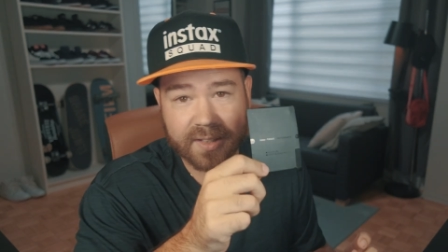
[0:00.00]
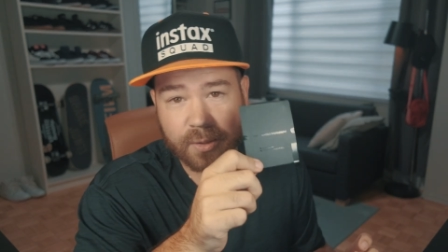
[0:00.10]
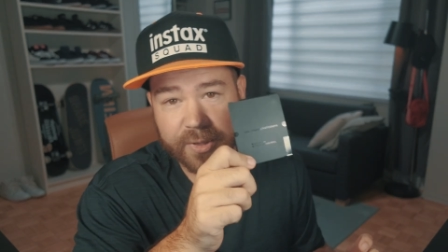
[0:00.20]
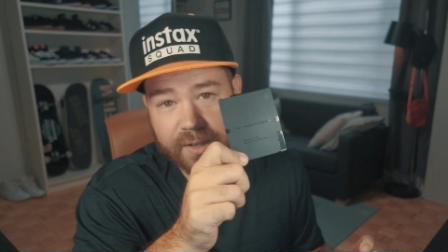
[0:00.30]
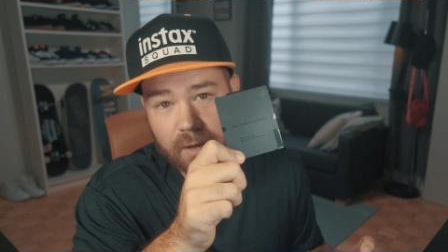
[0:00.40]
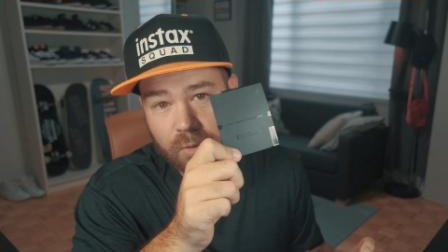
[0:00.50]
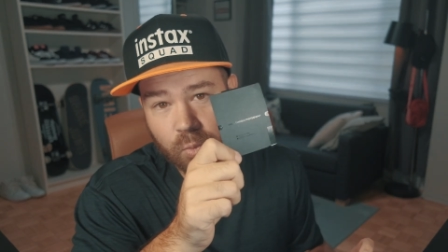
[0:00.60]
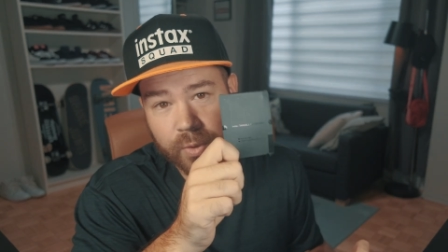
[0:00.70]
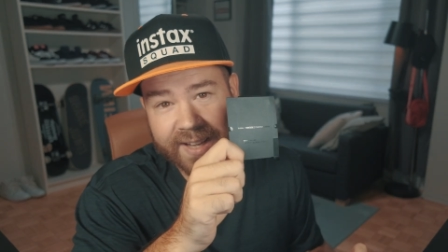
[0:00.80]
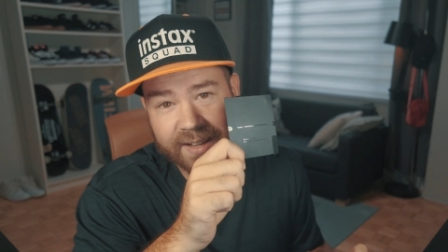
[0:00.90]
There we go,
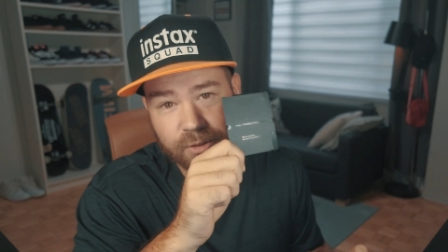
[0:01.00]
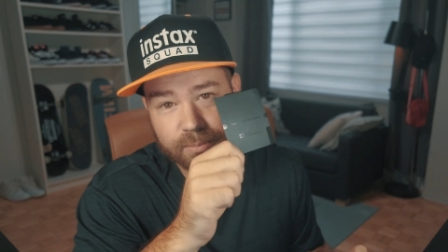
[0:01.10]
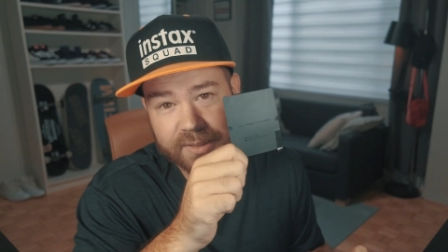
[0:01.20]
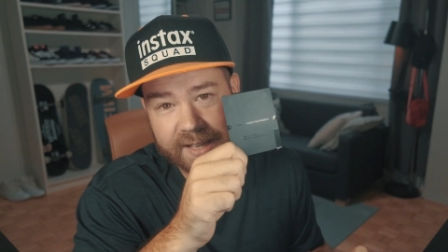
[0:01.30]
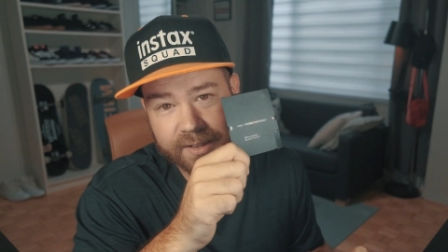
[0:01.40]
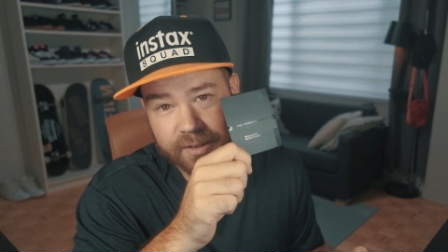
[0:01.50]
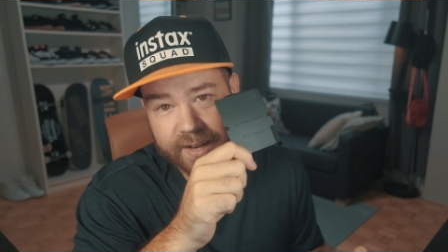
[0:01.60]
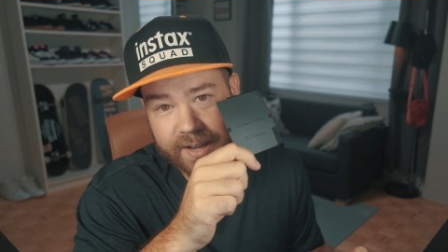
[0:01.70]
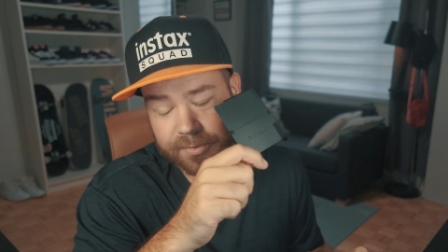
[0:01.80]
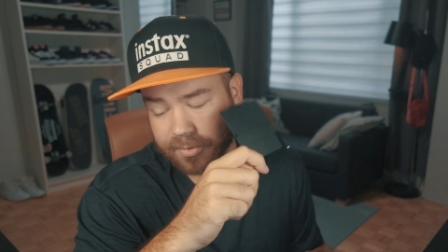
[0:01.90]
we have our black card
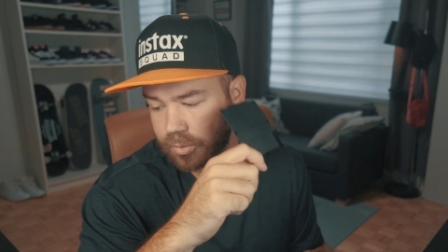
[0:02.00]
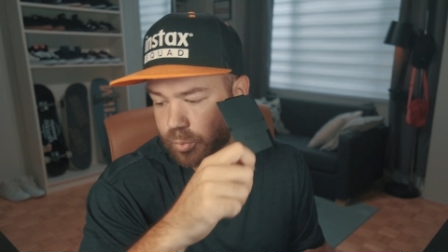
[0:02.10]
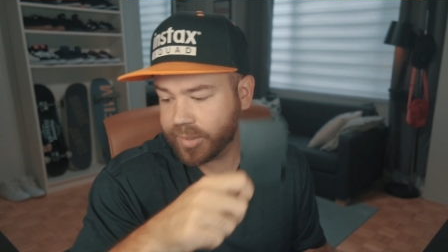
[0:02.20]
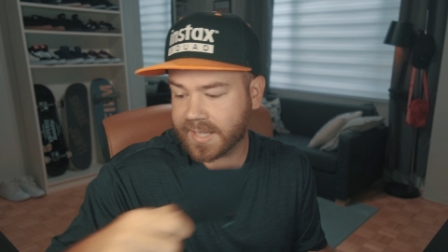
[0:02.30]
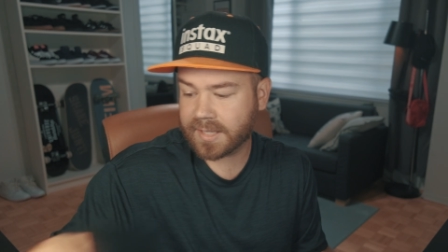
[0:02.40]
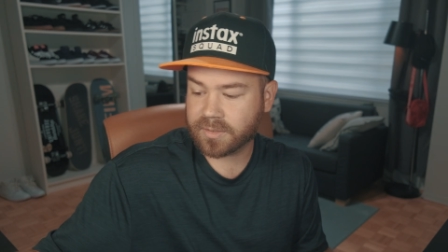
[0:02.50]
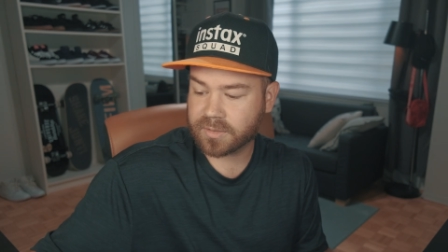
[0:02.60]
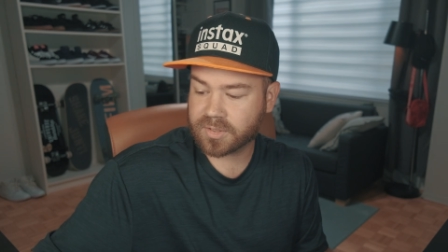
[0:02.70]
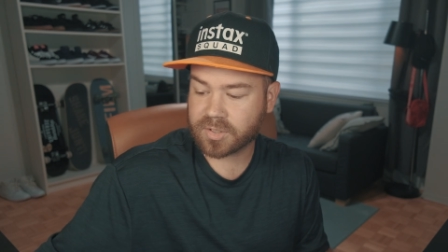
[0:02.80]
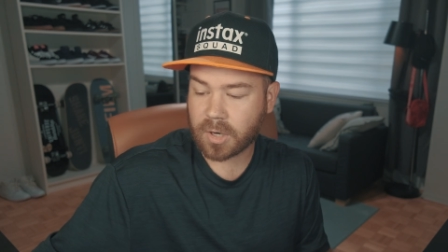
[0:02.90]
out we can
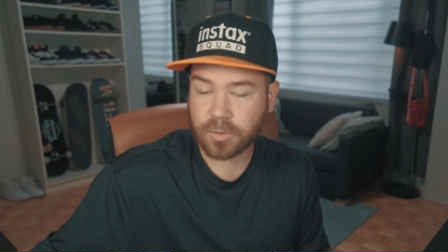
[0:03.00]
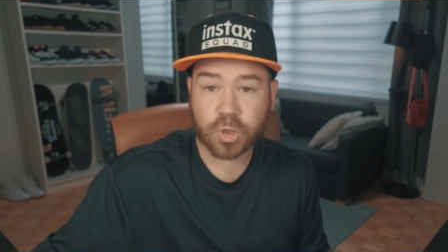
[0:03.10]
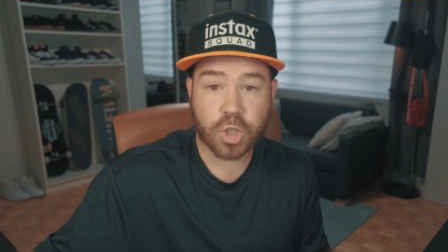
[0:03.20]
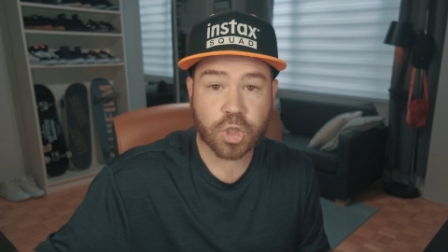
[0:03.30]
start to